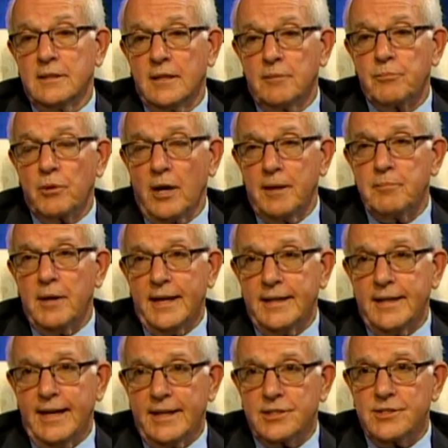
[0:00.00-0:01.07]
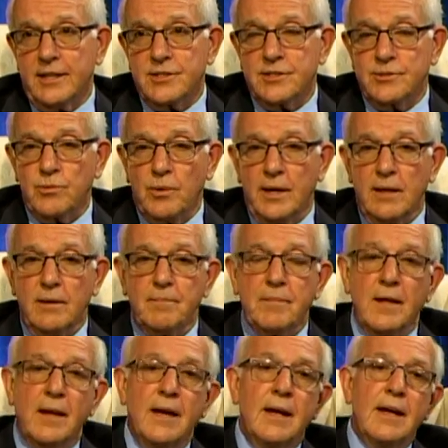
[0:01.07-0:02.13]
broadband access as well.
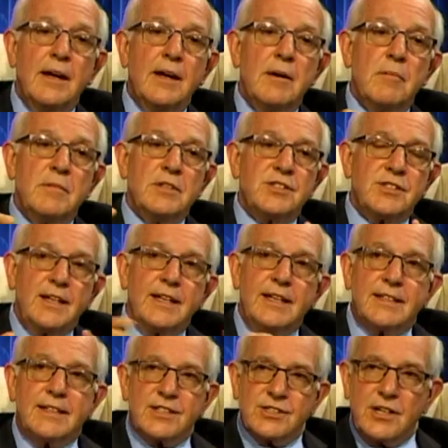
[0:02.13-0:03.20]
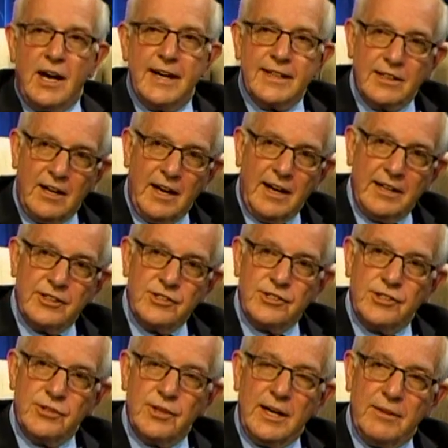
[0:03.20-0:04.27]
Sitting in the sidelines,
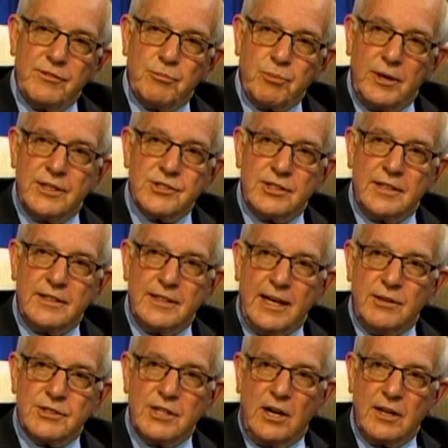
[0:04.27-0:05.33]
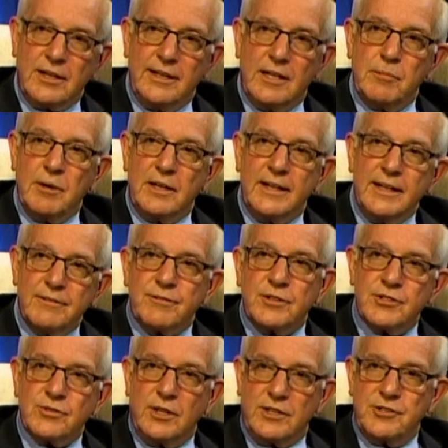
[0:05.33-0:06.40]
you have the president now talking about an
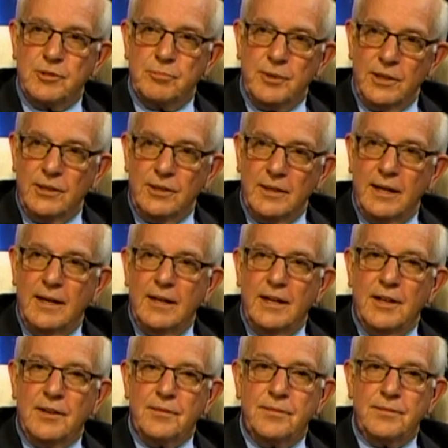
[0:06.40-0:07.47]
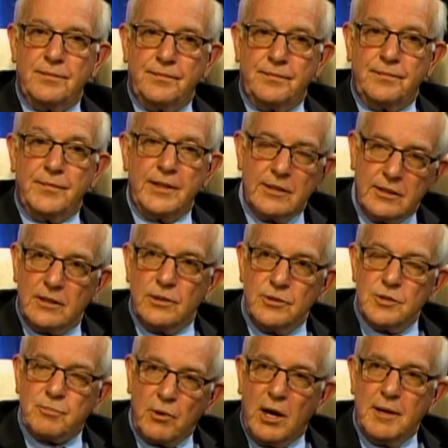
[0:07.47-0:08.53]
infrastructure bill that
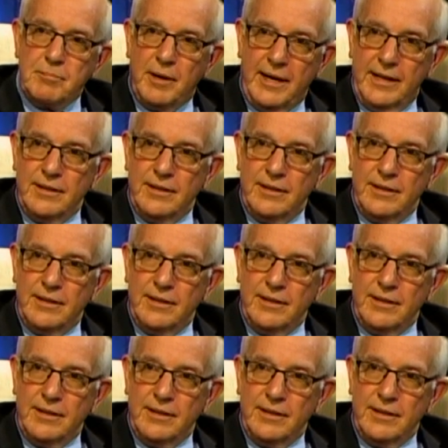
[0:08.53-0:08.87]
includes broadband.